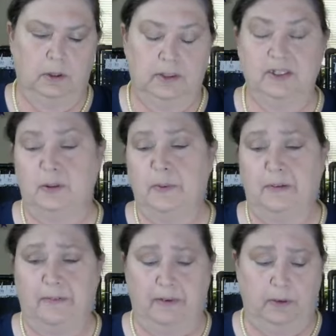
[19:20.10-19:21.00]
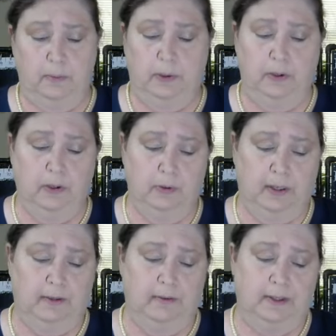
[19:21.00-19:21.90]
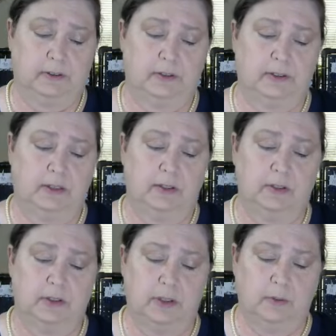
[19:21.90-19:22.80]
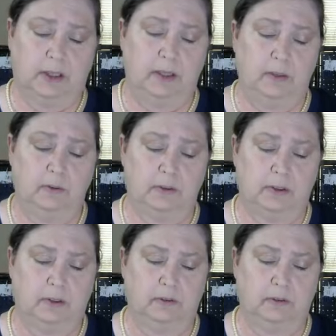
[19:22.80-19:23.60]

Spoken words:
These are my favorite boho earrings. They are so cute.